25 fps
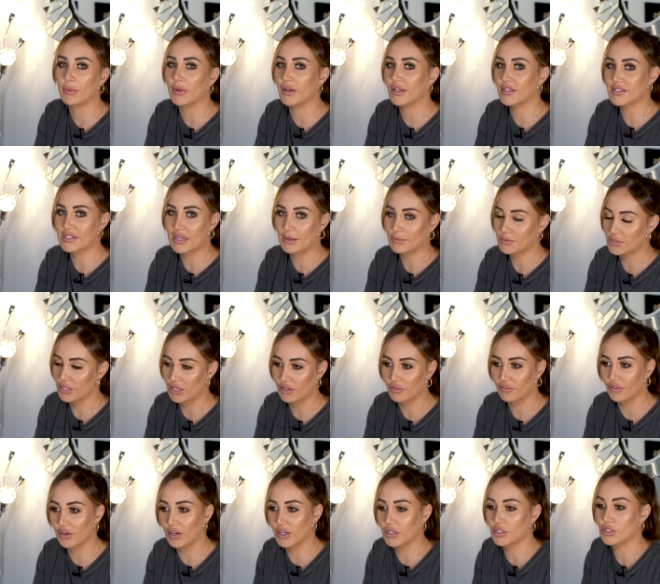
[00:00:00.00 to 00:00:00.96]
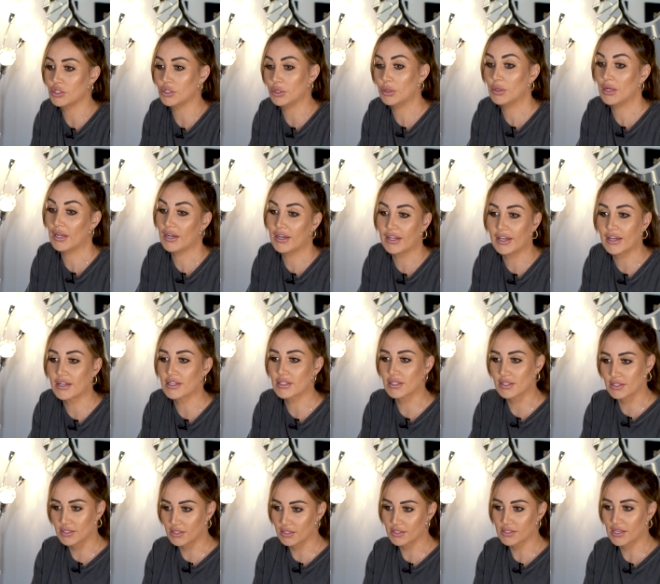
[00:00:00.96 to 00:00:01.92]
but it's absolutely fine to let it get to
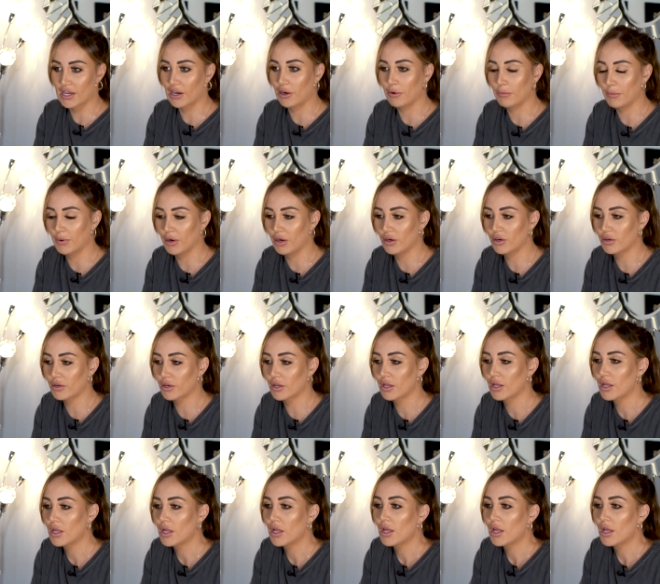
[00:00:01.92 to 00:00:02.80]
the 6 hour mark.